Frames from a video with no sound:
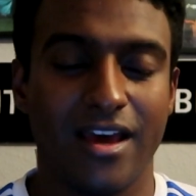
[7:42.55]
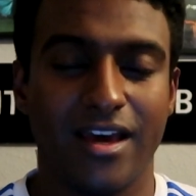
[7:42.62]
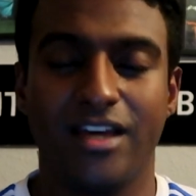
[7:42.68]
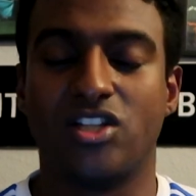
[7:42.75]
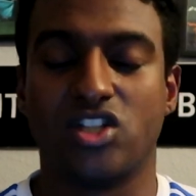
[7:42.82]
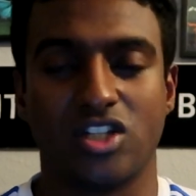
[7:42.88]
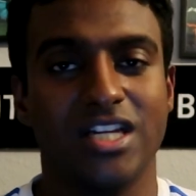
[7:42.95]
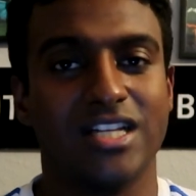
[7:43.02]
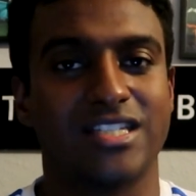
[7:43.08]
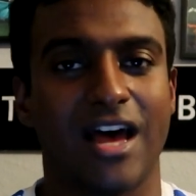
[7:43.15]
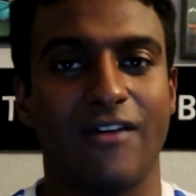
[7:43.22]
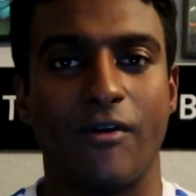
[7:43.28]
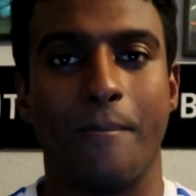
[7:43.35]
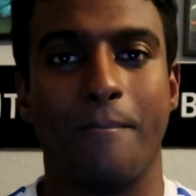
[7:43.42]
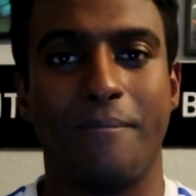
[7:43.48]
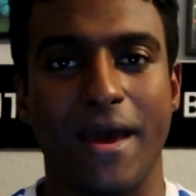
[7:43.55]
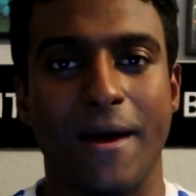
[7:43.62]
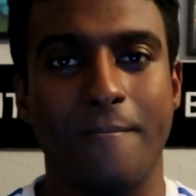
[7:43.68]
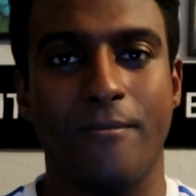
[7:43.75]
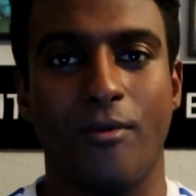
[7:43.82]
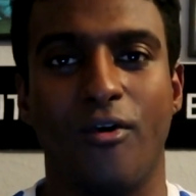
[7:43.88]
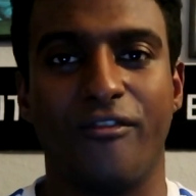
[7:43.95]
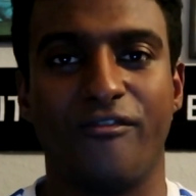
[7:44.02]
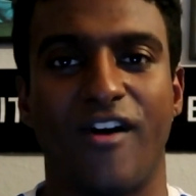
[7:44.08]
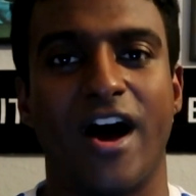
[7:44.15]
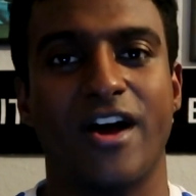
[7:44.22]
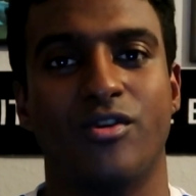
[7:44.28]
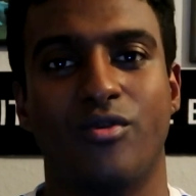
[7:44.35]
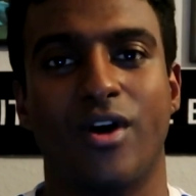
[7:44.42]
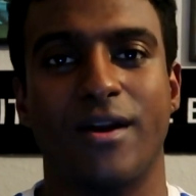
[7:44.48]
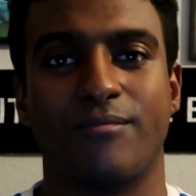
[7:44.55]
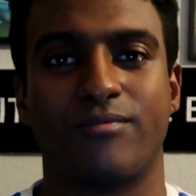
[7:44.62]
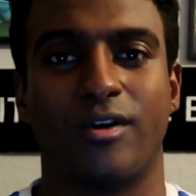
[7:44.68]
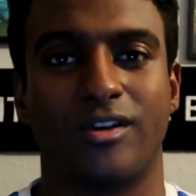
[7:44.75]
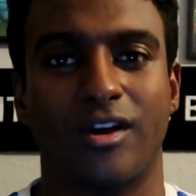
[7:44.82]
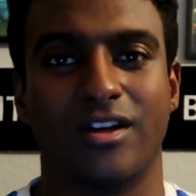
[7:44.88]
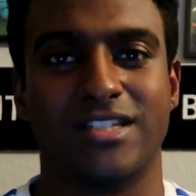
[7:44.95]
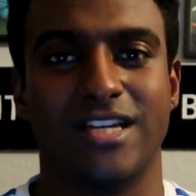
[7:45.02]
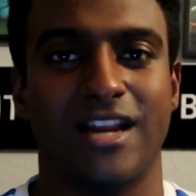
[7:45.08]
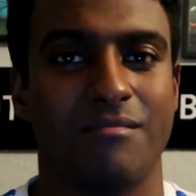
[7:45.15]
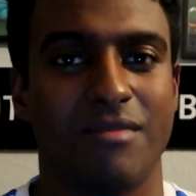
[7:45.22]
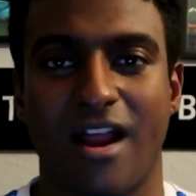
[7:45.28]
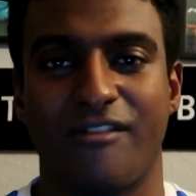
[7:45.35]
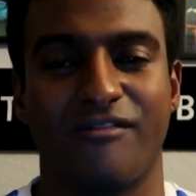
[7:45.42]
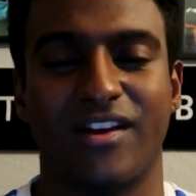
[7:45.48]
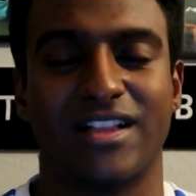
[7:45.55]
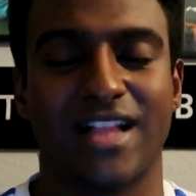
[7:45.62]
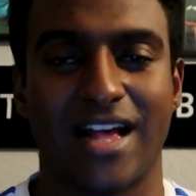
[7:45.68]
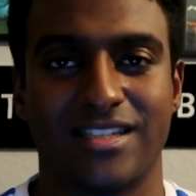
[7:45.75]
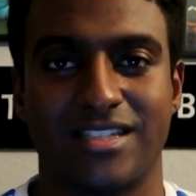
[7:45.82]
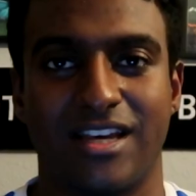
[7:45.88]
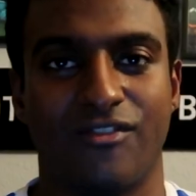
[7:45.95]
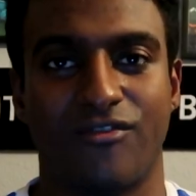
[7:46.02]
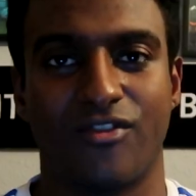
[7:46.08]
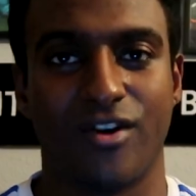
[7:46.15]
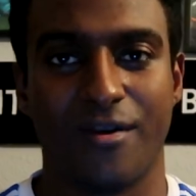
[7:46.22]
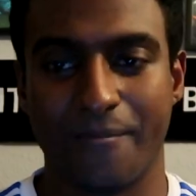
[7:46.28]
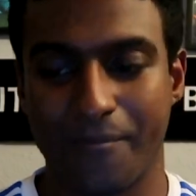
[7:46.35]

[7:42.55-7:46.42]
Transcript: He just needs to have a bit more final end product in him, and I think that's it for